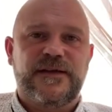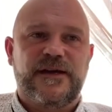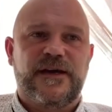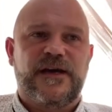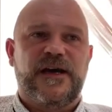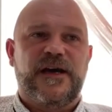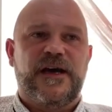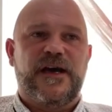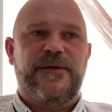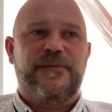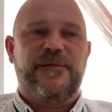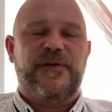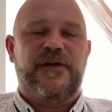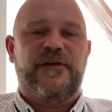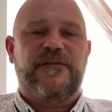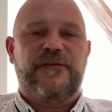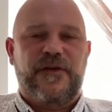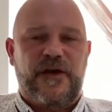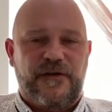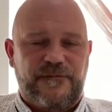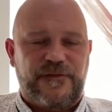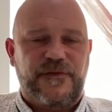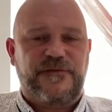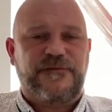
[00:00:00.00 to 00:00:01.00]
of
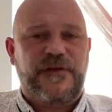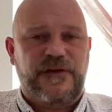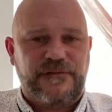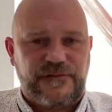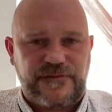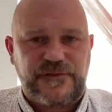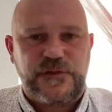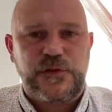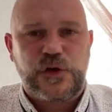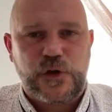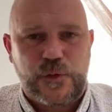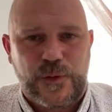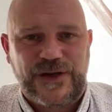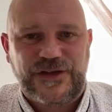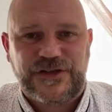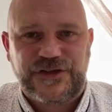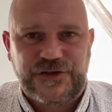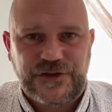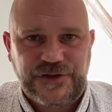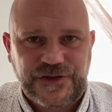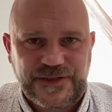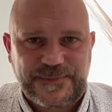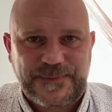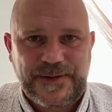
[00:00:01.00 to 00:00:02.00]
a few
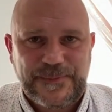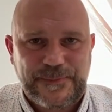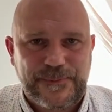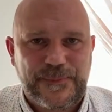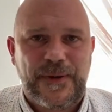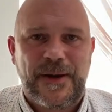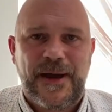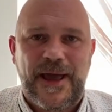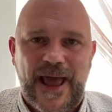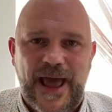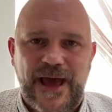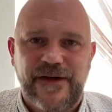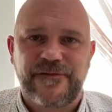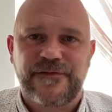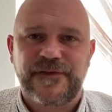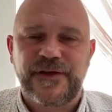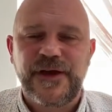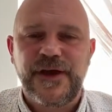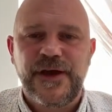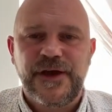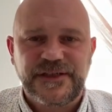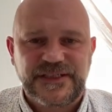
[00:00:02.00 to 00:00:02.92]
questions people might have